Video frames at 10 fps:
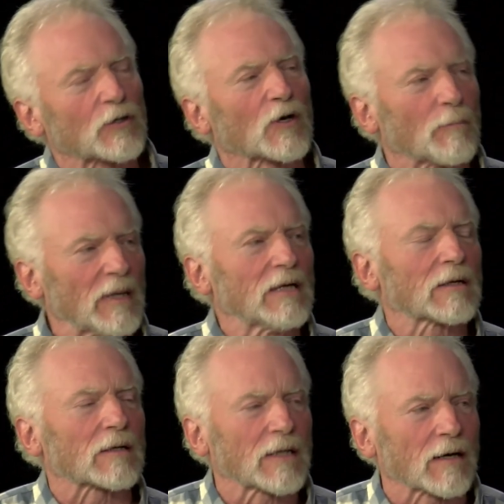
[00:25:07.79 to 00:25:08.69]
You're gonna be
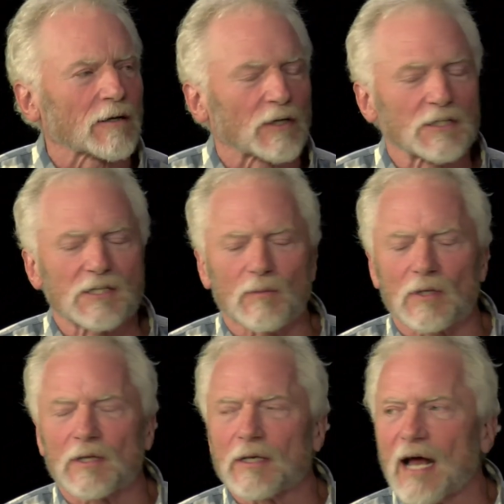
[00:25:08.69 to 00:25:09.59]
your character. And
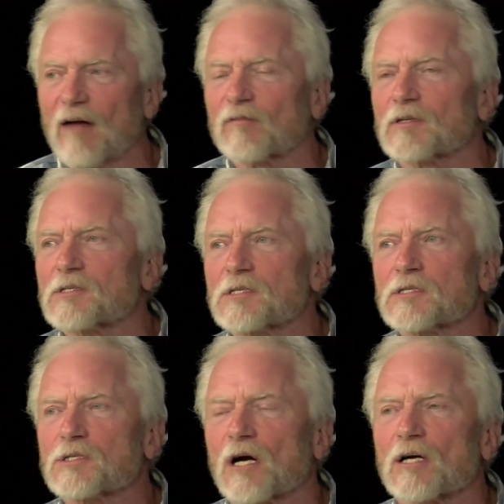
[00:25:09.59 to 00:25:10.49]
similarly, the novelist
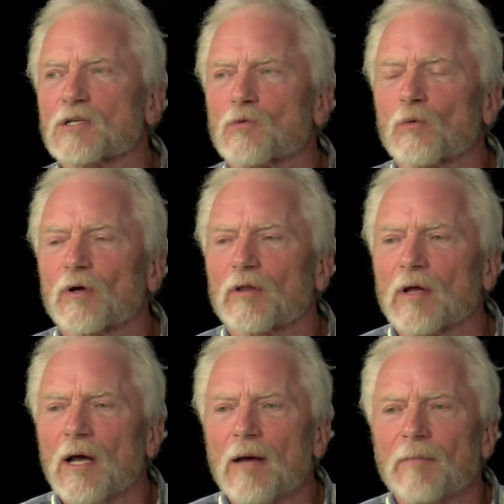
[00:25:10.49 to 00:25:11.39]
is charged with
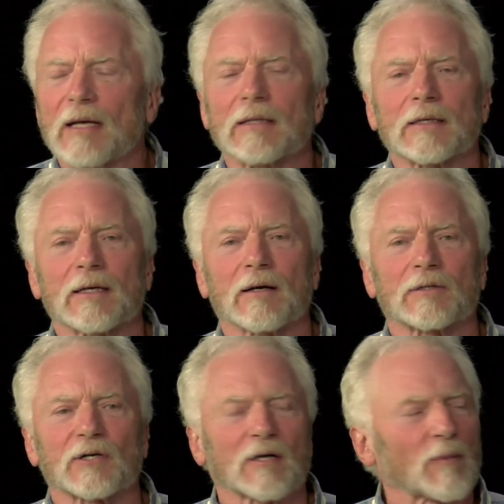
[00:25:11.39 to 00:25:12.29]
making the
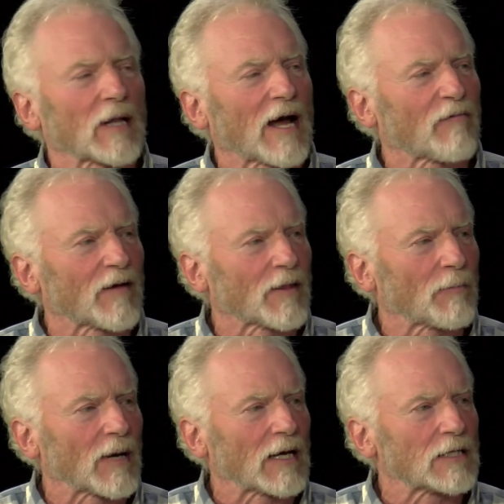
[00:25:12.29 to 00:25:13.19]
character come alive on the
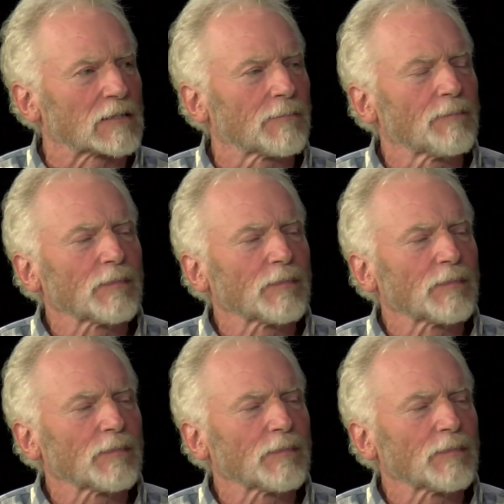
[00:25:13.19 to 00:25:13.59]
page.